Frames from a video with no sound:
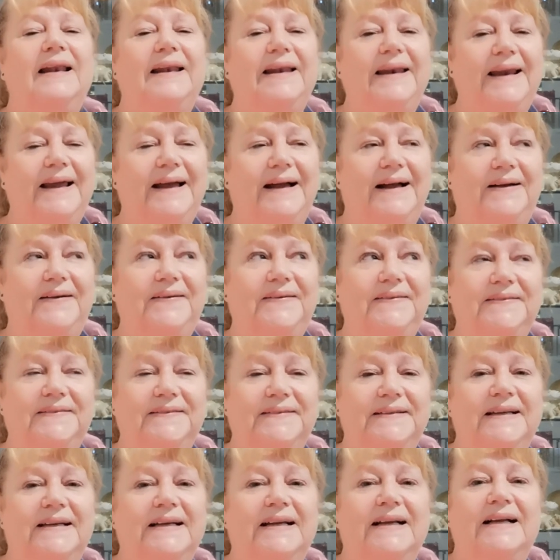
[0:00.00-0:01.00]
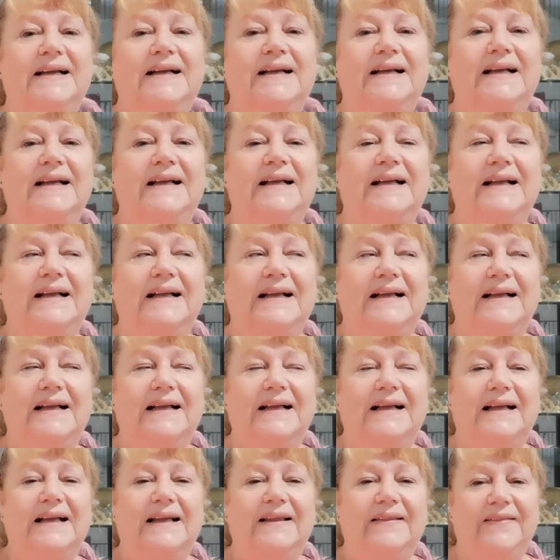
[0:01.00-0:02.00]
Now,
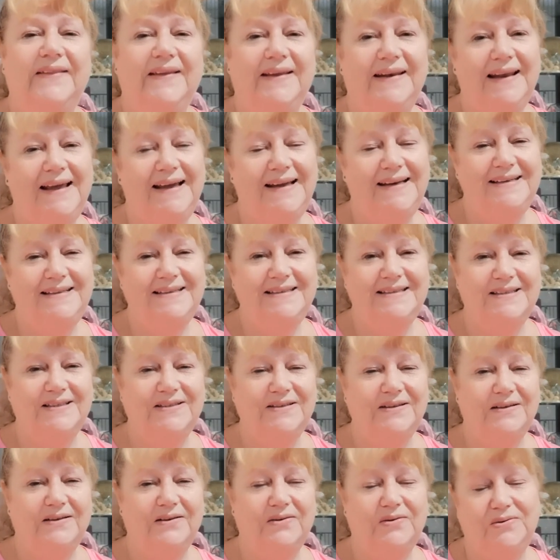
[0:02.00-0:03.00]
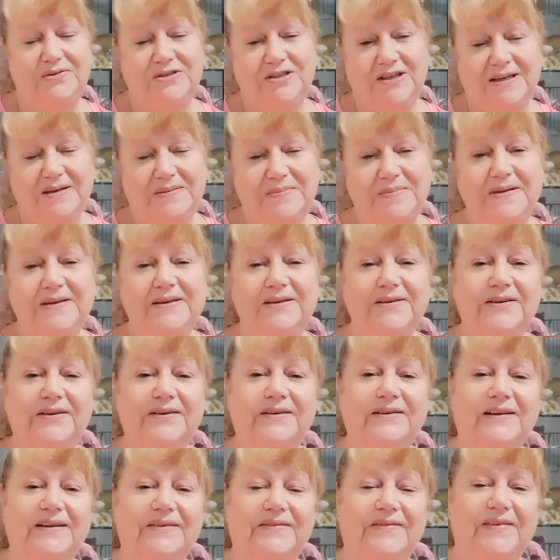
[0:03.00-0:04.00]
the ladies or gentlemen
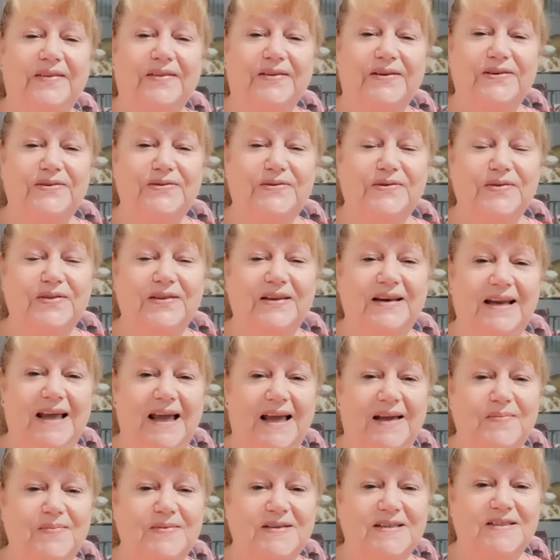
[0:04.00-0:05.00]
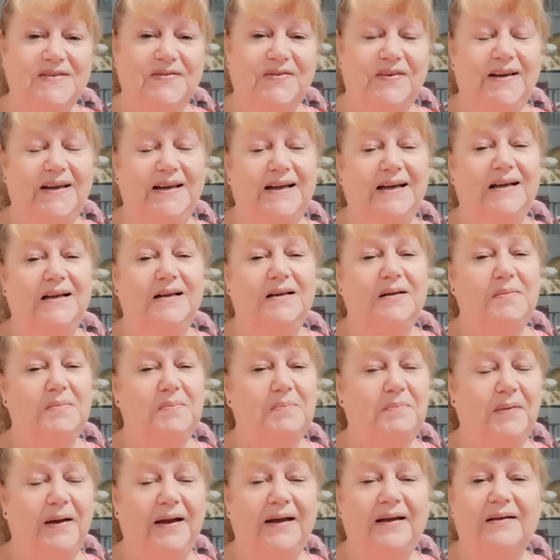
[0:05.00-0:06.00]
who live in the Northern Hemisphere,
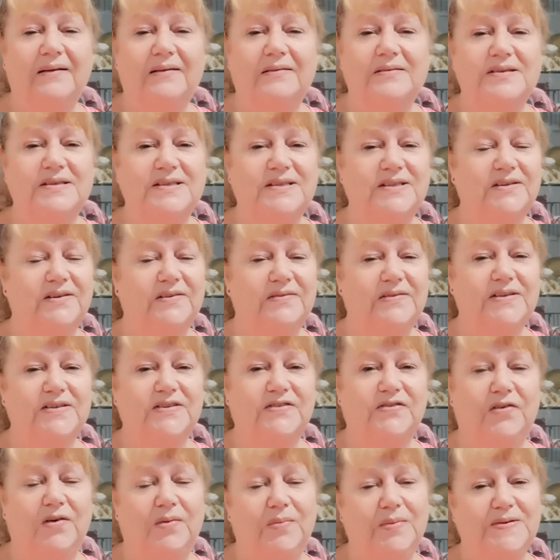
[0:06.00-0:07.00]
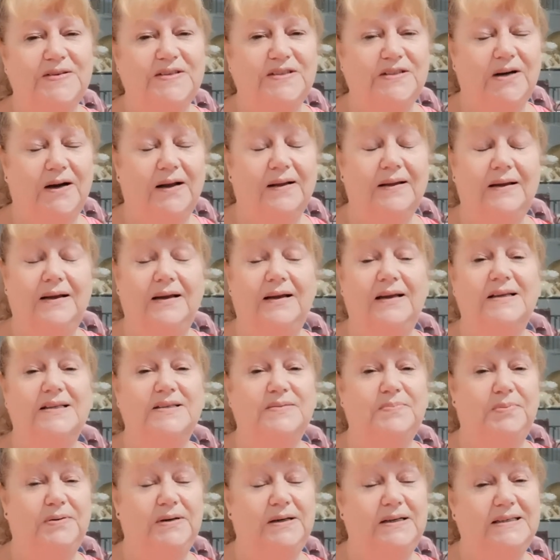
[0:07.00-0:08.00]
mail service from Australia
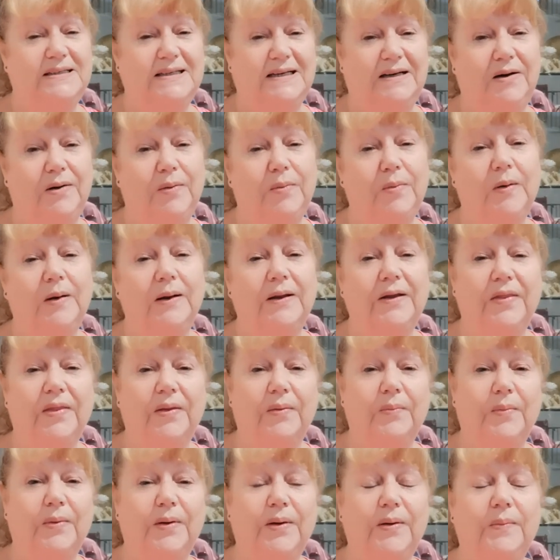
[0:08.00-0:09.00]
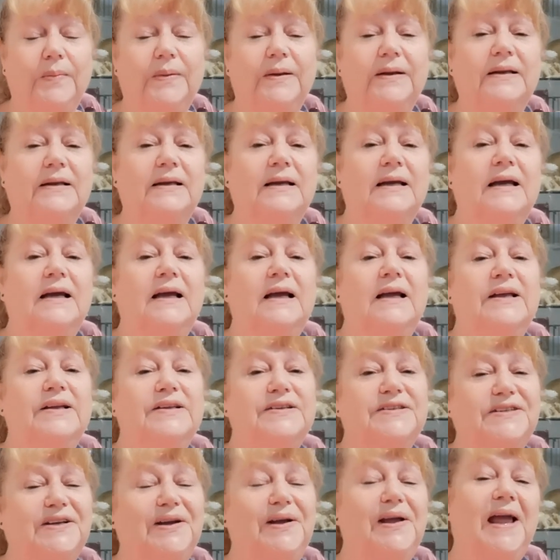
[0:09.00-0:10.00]
is pretty terrible at the moment.
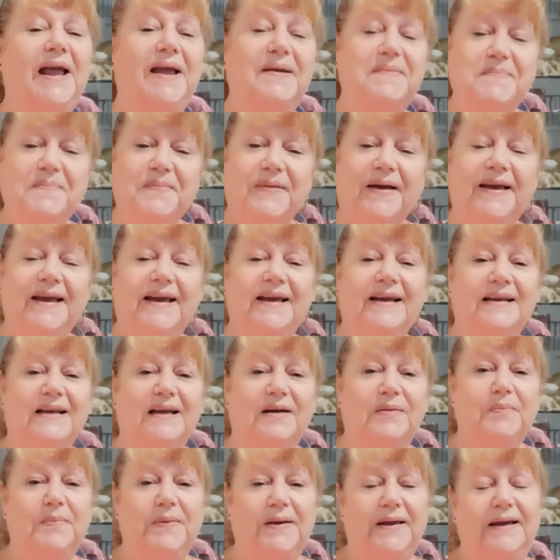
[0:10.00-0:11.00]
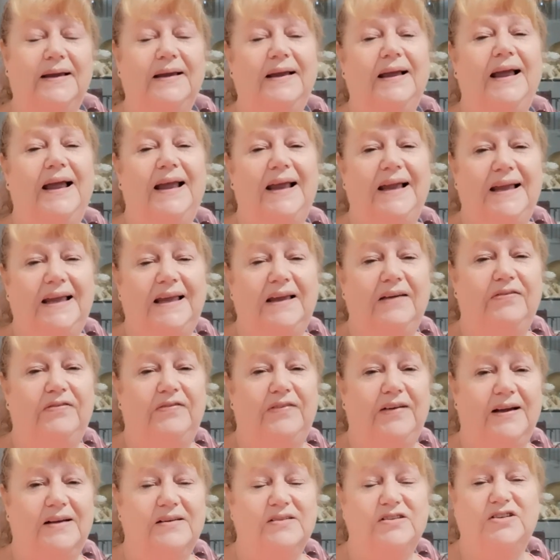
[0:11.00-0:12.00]
So it may end up being a gift
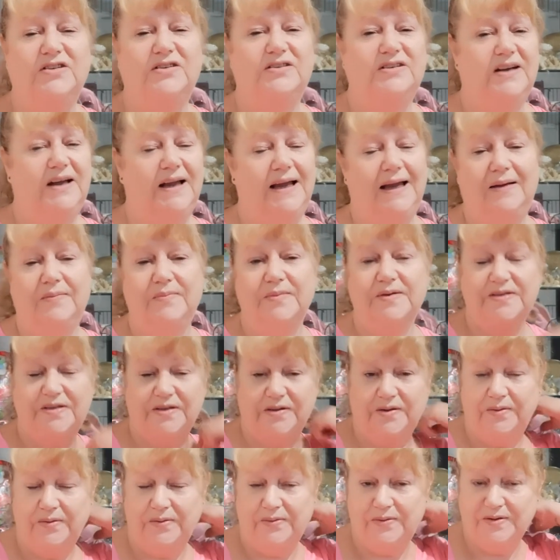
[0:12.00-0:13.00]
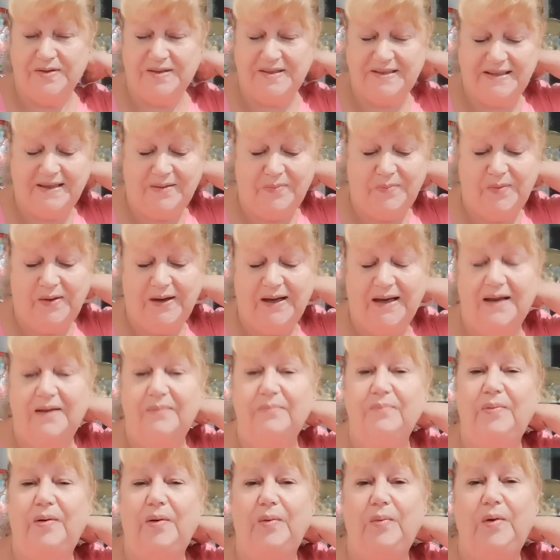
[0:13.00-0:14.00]
voucher to Amazon or
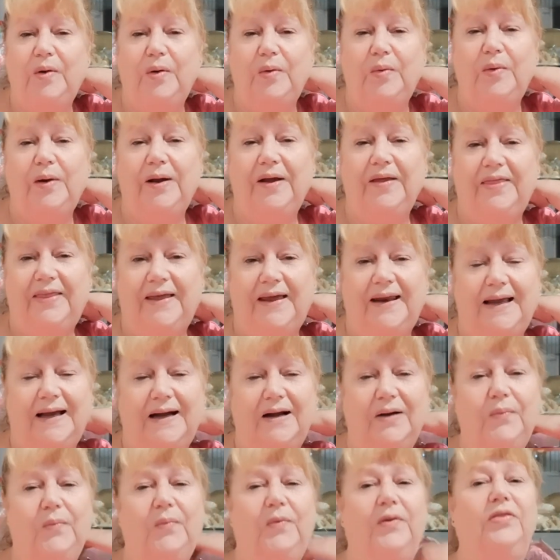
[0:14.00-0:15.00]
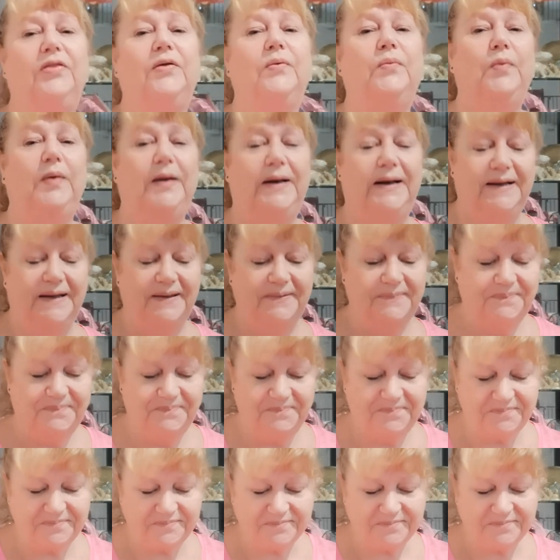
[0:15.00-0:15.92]
somewhere, but we'll work that out with the winner